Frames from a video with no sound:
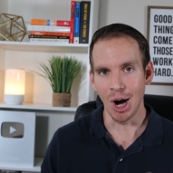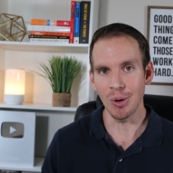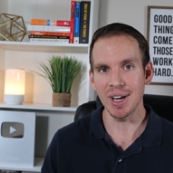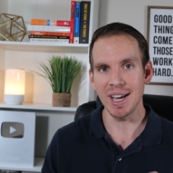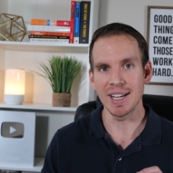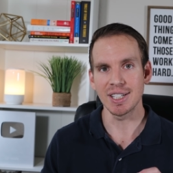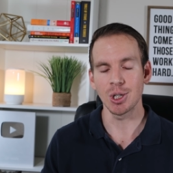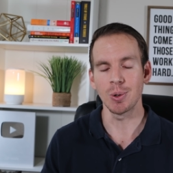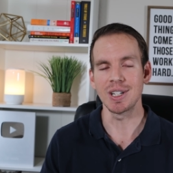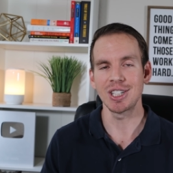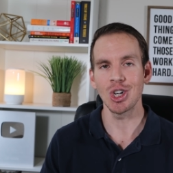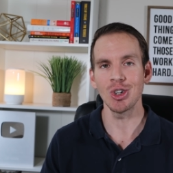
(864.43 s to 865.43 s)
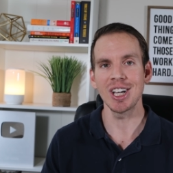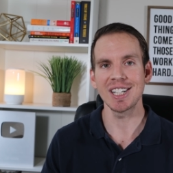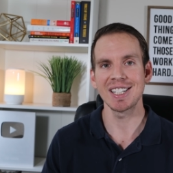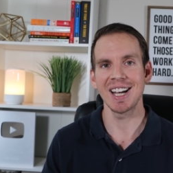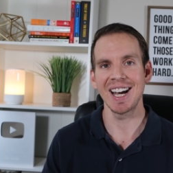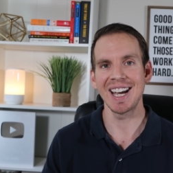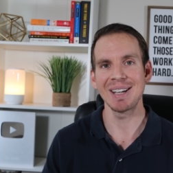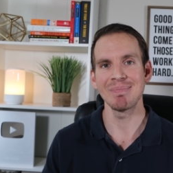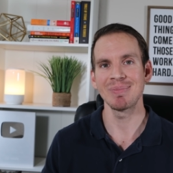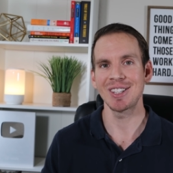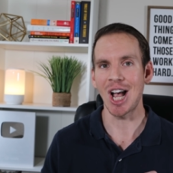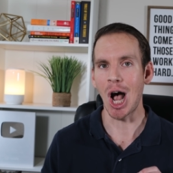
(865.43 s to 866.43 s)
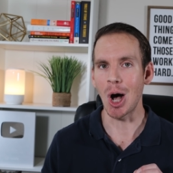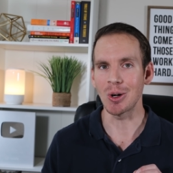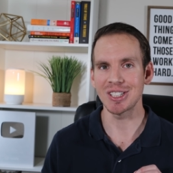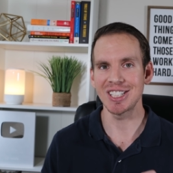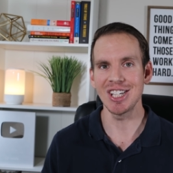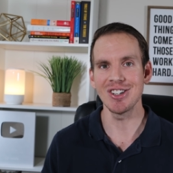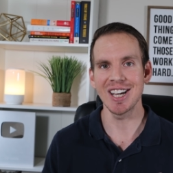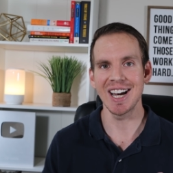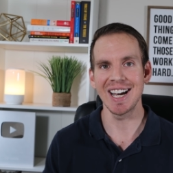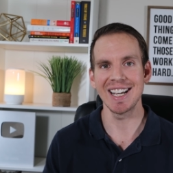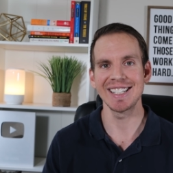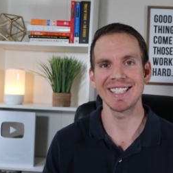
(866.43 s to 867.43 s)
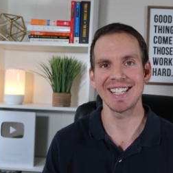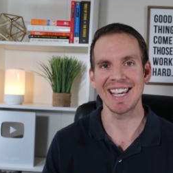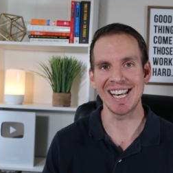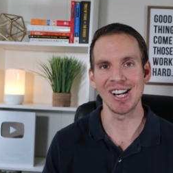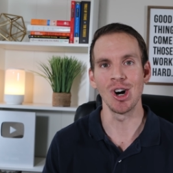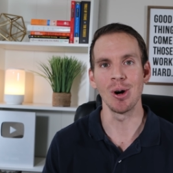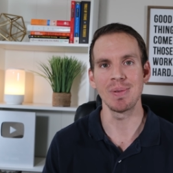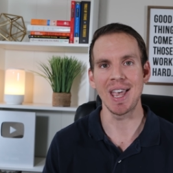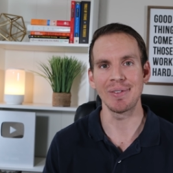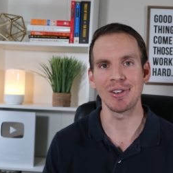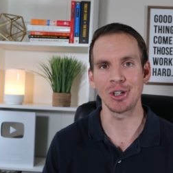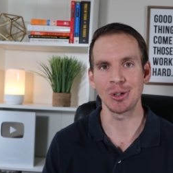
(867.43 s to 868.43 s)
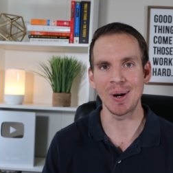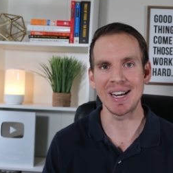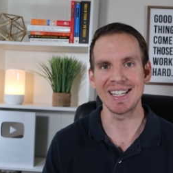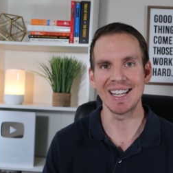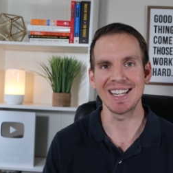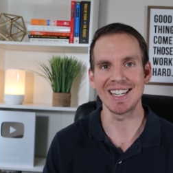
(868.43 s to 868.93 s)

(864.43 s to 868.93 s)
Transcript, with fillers: Okay, so until next time, I'll see you guys, and I hope you have a great day